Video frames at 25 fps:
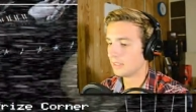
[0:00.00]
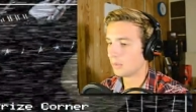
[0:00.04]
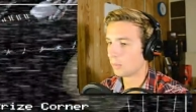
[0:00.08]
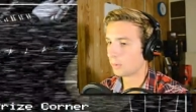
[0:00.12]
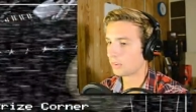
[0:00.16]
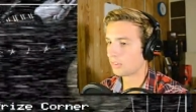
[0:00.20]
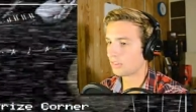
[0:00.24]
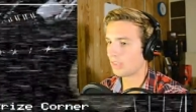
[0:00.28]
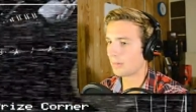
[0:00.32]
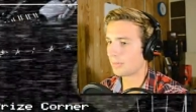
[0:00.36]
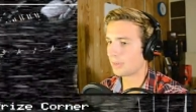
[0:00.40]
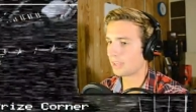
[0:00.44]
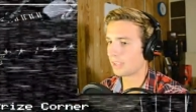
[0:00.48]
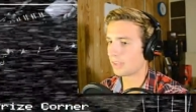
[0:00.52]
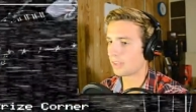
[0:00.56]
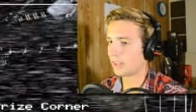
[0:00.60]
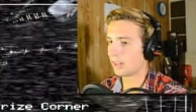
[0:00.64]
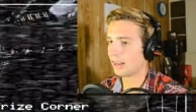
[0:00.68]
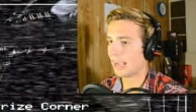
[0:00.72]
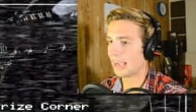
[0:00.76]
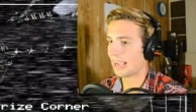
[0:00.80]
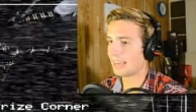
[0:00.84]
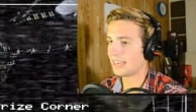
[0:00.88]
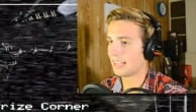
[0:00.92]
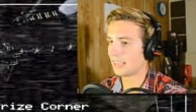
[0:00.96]
was gonna be a
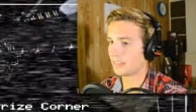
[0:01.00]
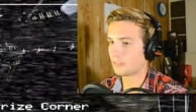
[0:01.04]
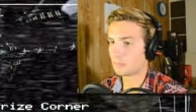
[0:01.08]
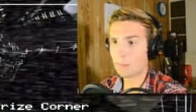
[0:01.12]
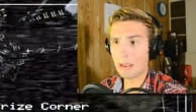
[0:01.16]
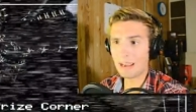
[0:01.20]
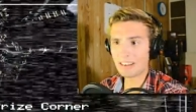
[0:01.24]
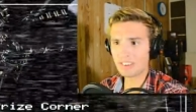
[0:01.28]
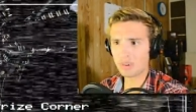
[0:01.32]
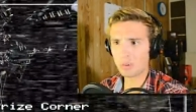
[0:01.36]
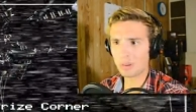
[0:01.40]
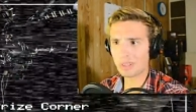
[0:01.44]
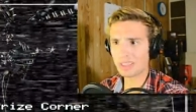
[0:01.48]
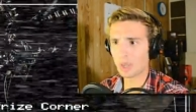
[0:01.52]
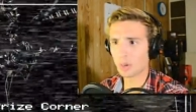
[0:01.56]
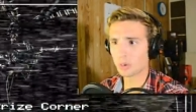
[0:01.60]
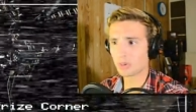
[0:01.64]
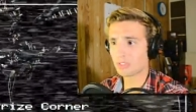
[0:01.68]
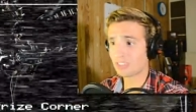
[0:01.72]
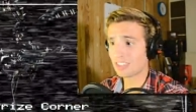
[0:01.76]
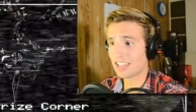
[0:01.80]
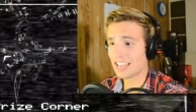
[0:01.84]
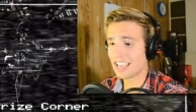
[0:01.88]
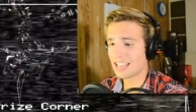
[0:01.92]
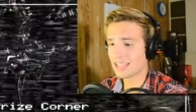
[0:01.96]
good idea, especially with
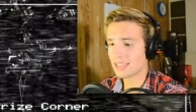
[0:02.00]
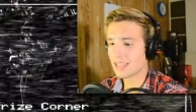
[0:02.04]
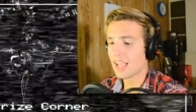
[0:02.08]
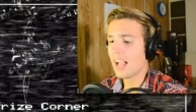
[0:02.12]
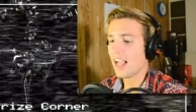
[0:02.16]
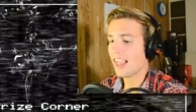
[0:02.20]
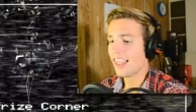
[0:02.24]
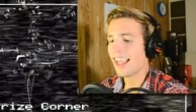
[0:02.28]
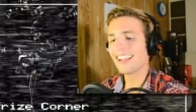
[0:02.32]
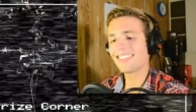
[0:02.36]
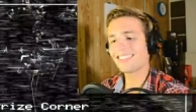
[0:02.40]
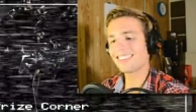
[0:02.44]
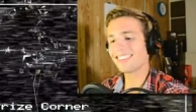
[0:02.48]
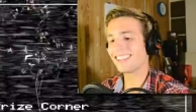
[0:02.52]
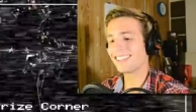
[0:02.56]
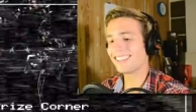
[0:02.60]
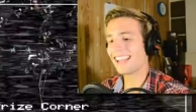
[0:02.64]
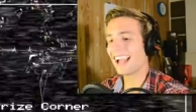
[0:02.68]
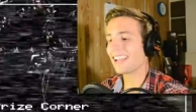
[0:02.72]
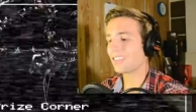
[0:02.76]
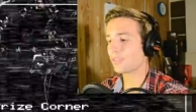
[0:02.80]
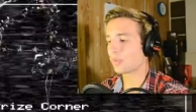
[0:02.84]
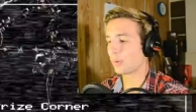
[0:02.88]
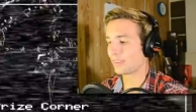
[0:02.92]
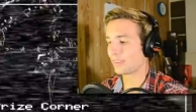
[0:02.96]
those teeth? That's the, that's